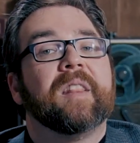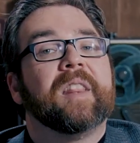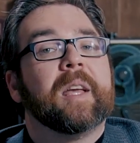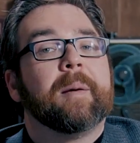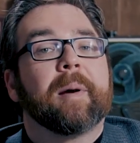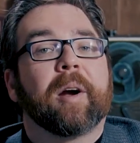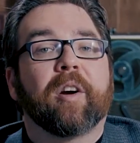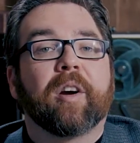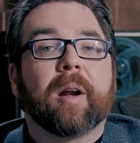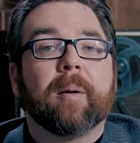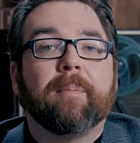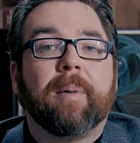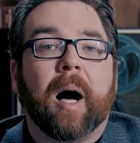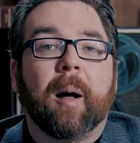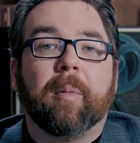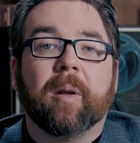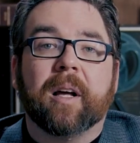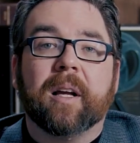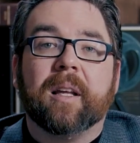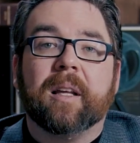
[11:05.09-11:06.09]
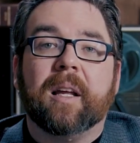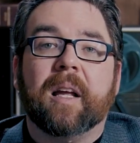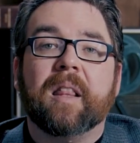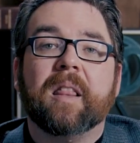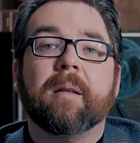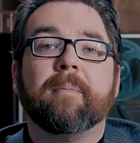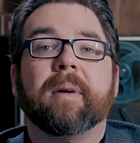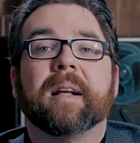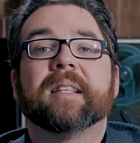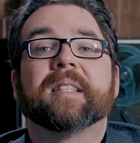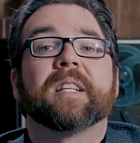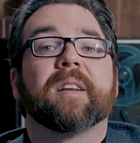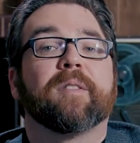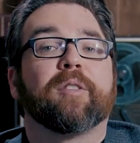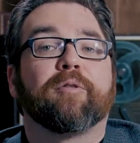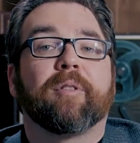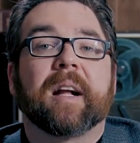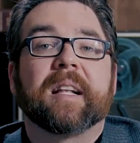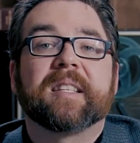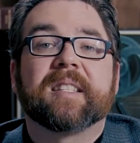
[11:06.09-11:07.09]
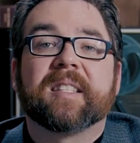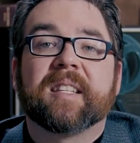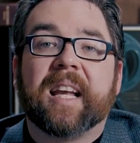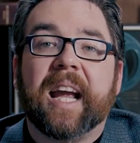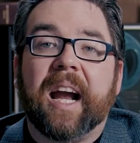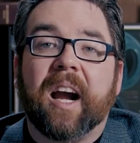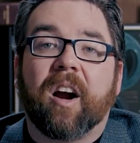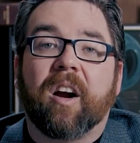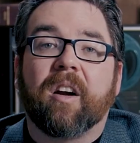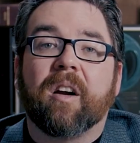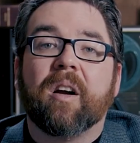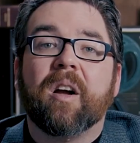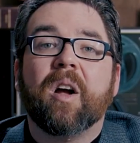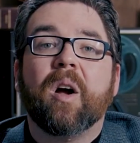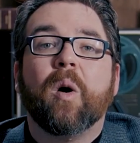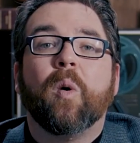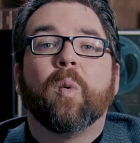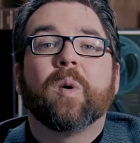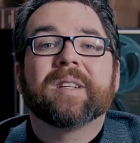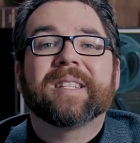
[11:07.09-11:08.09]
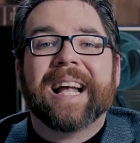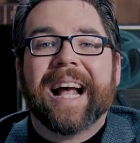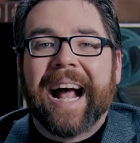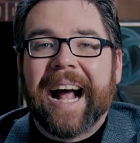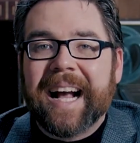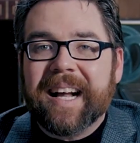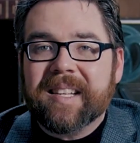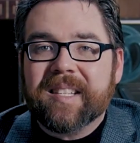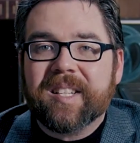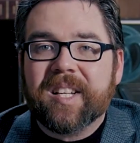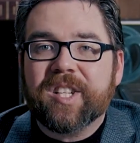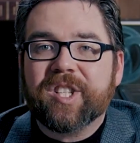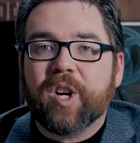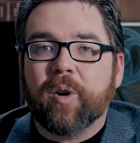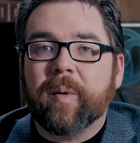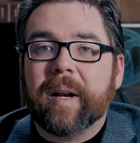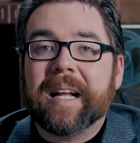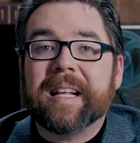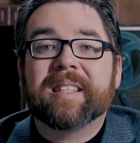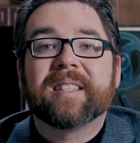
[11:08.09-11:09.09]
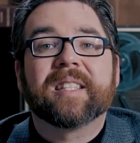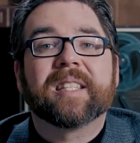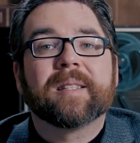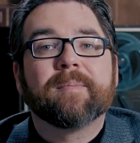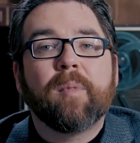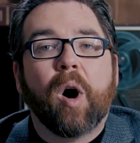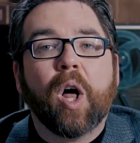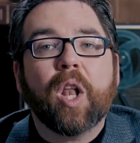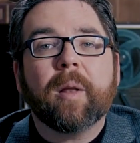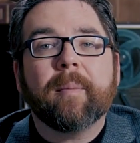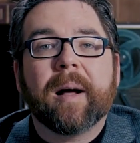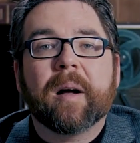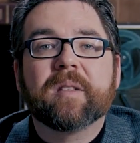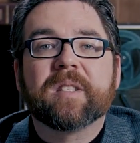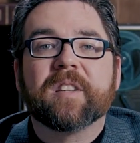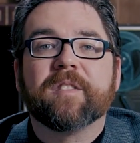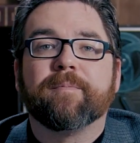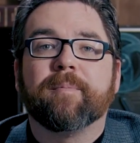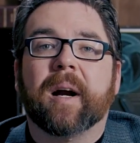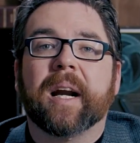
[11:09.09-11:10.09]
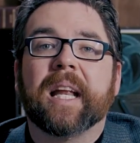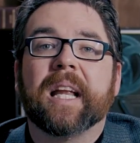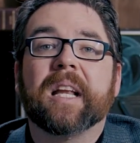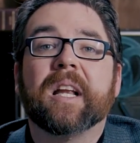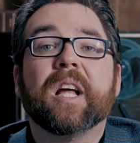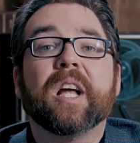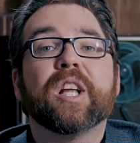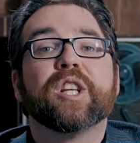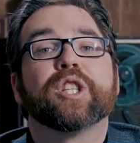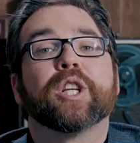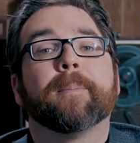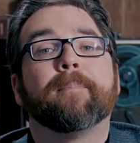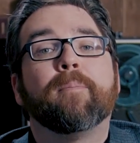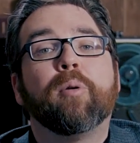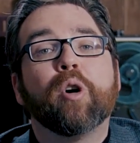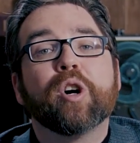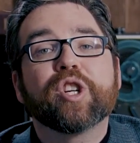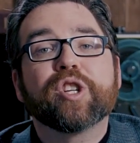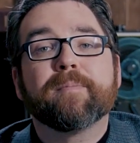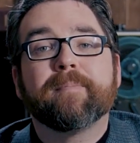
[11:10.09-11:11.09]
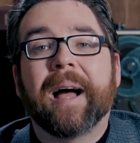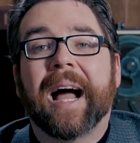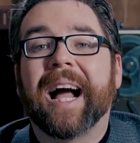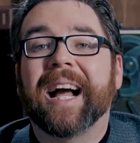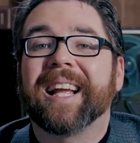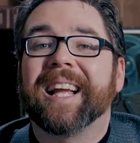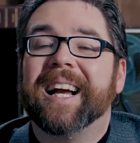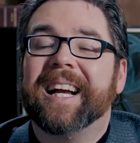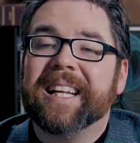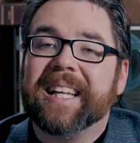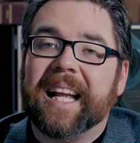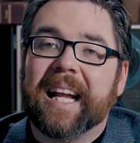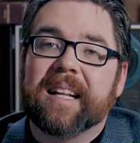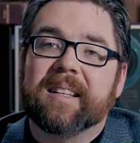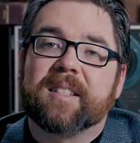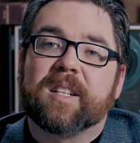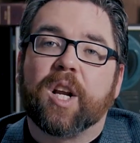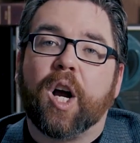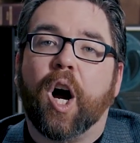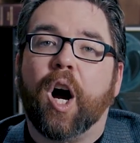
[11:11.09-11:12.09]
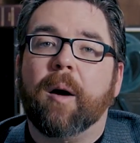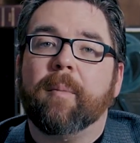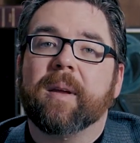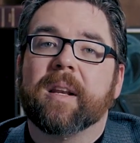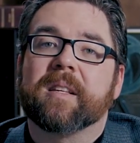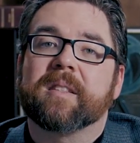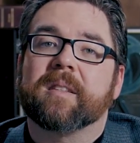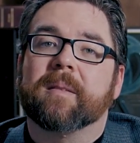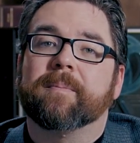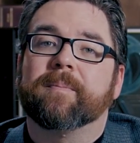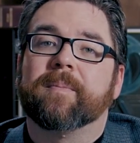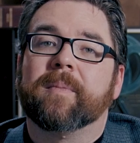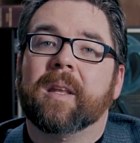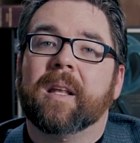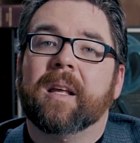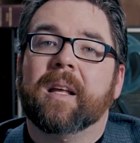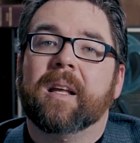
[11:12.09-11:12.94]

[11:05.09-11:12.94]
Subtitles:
The American public, in the midst of the Red Scare, was asked to donate small amounts of money to push back against communism.